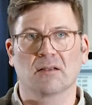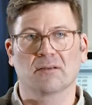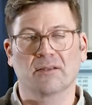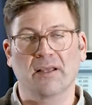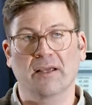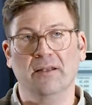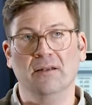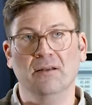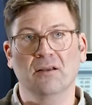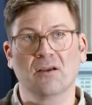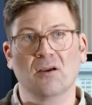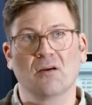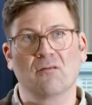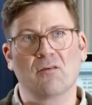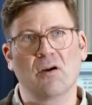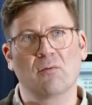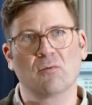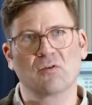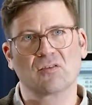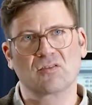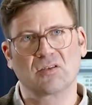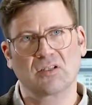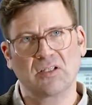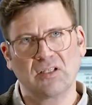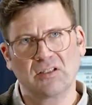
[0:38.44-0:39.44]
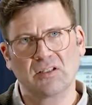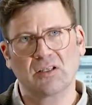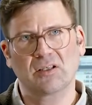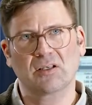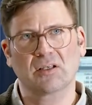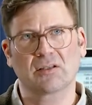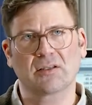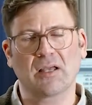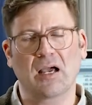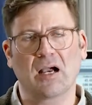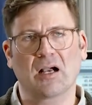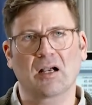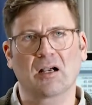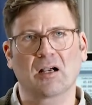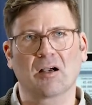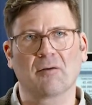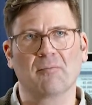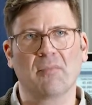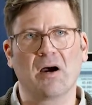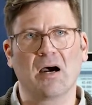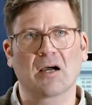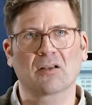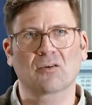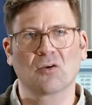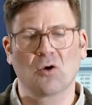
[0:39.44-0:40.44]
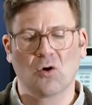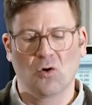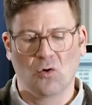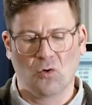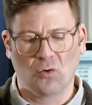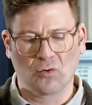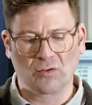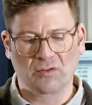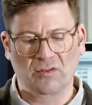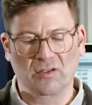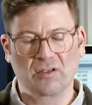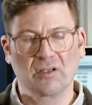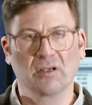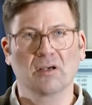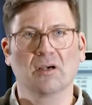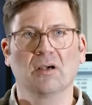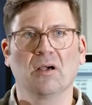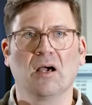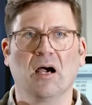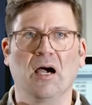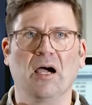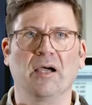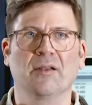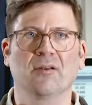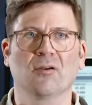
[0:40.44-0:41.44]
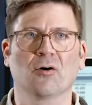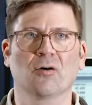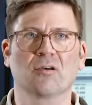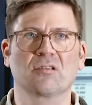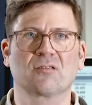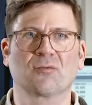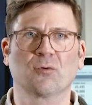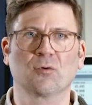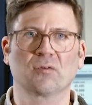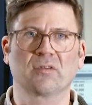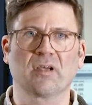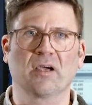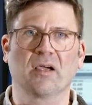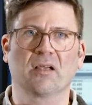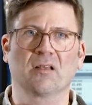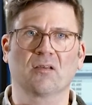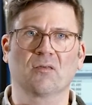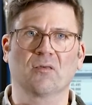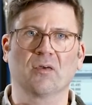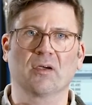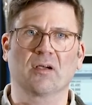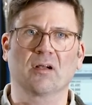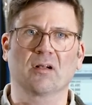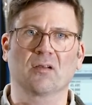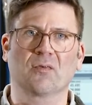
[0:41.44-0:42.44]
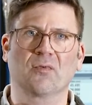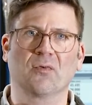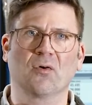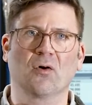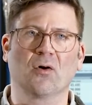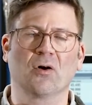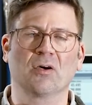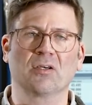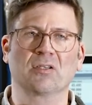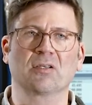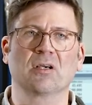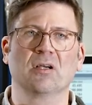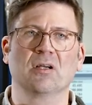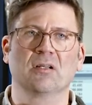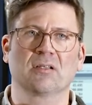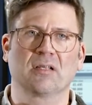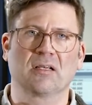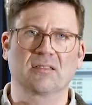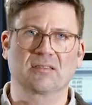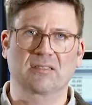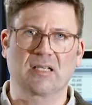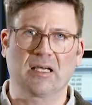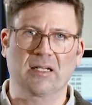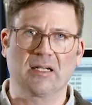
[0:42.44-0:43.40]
HPC machining, making large chips. Until now, because we have